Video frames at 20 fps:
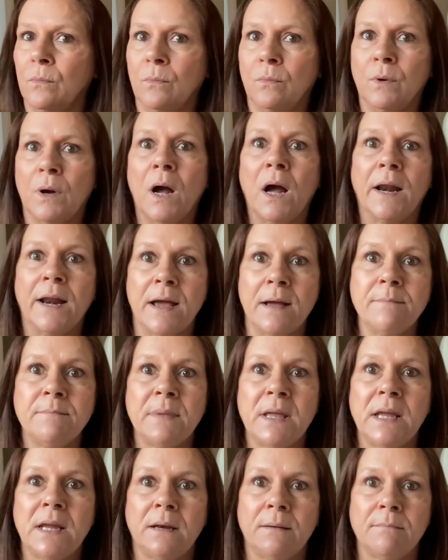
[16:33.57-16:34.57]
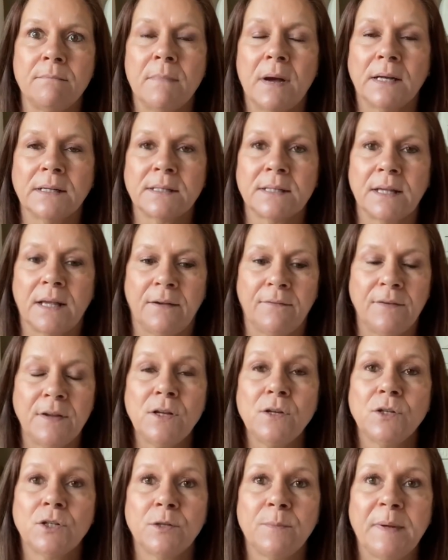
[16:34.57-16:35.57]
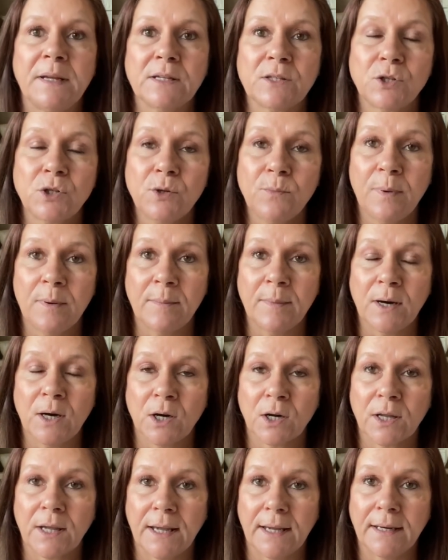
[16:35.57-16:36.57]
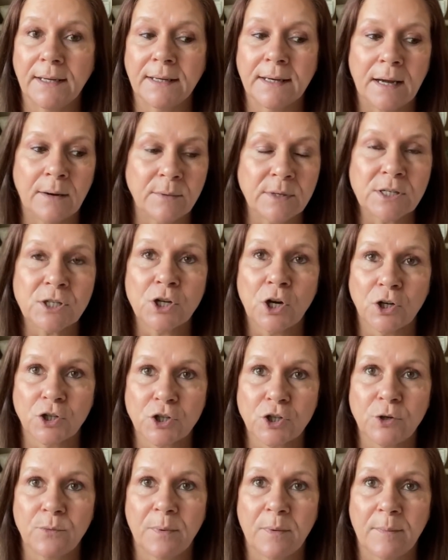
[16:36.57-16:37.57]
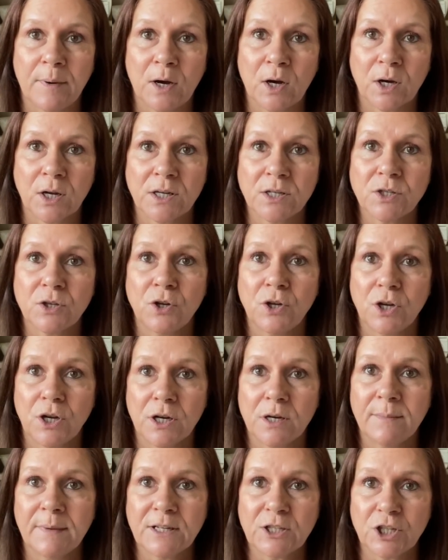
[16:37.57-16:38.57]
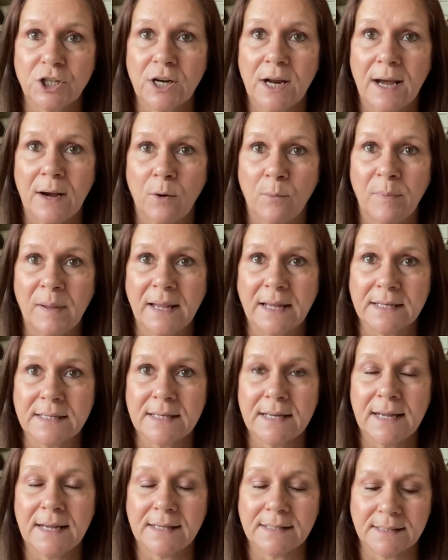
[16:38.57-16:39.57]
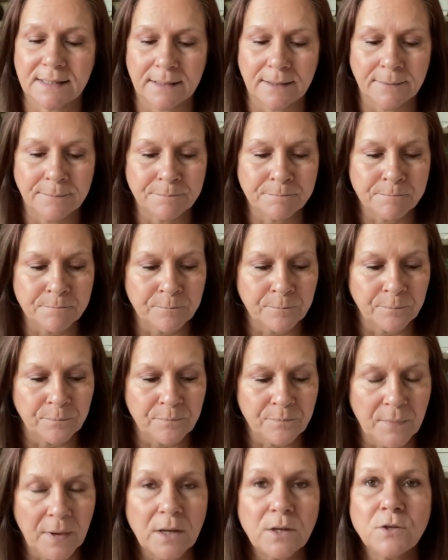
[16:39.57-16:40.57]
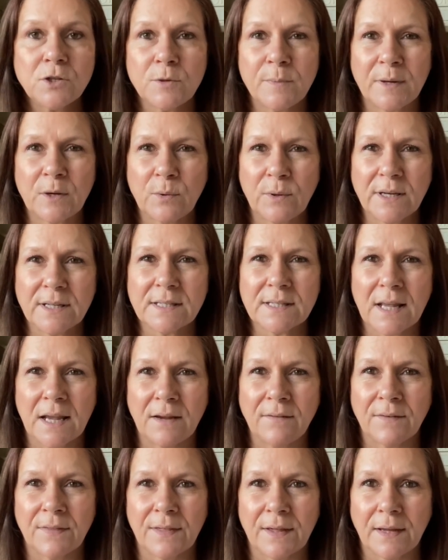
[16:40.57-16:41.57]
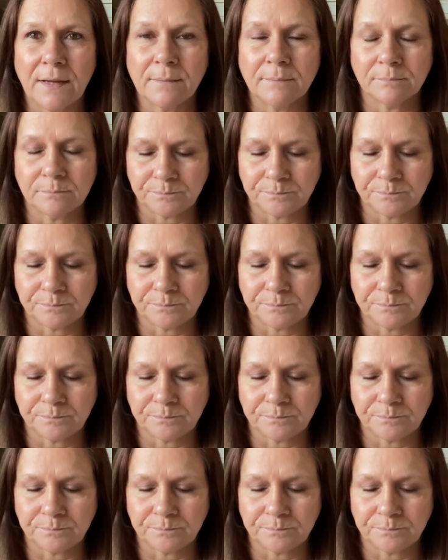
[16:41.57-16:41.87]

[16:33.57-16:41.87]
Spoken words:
I mean massive. It used to be a supermarket, and now it's not a supermarket. So you can imagine how big it is. It used to be Quick Save, I think.